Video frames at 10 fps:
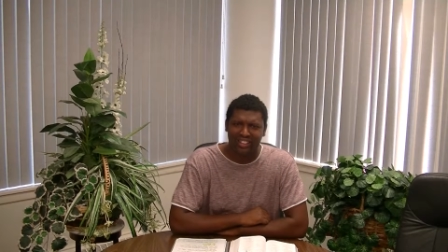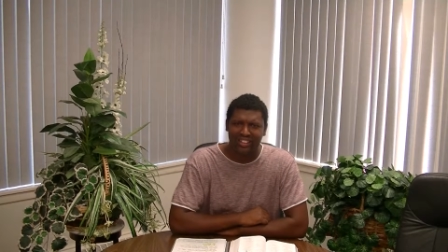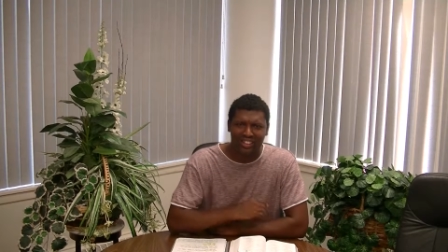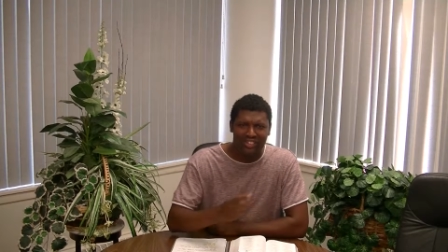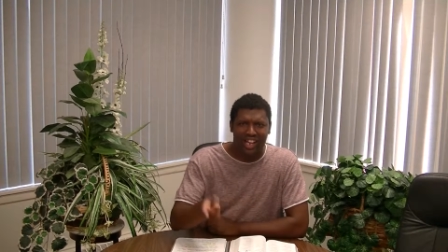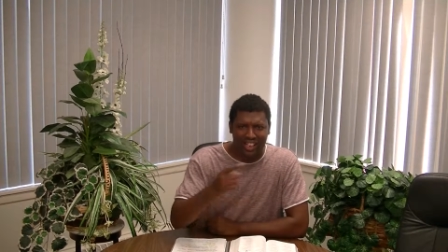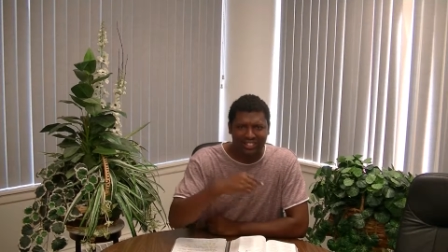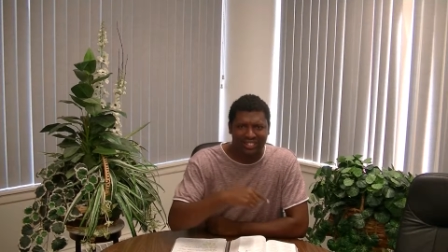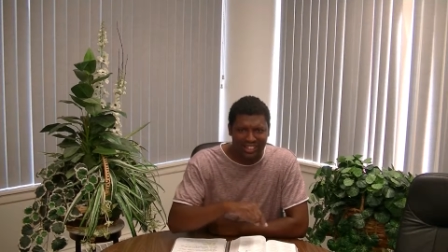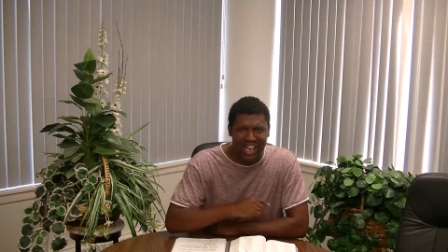You got to
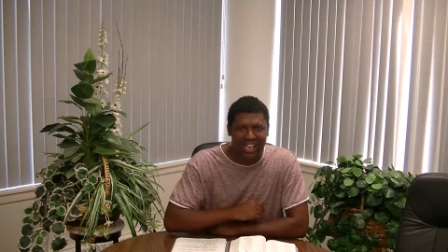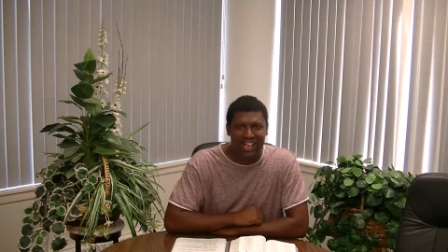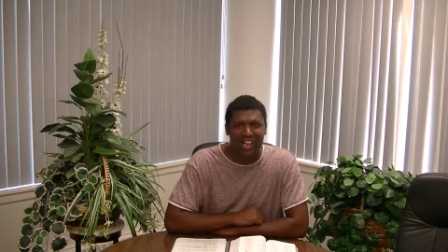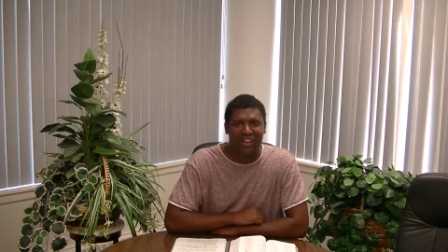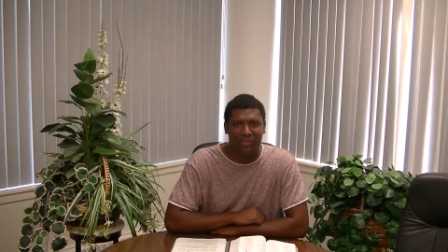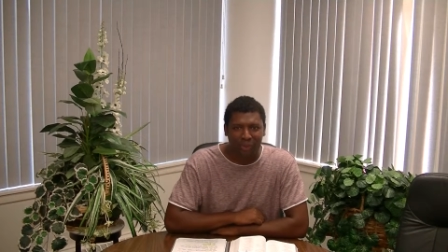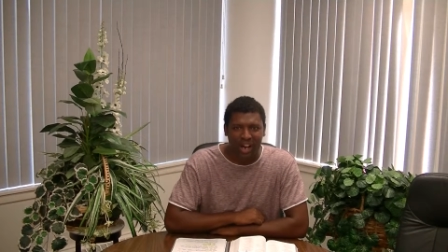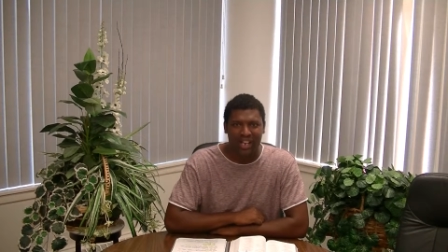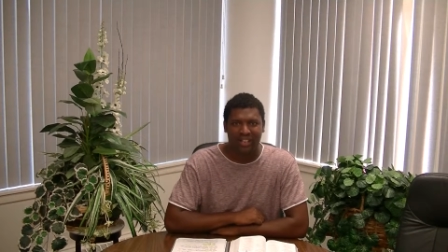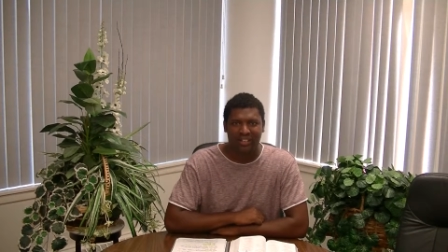stand there and
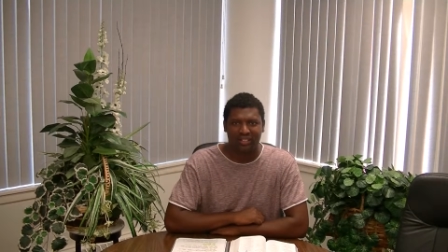wait.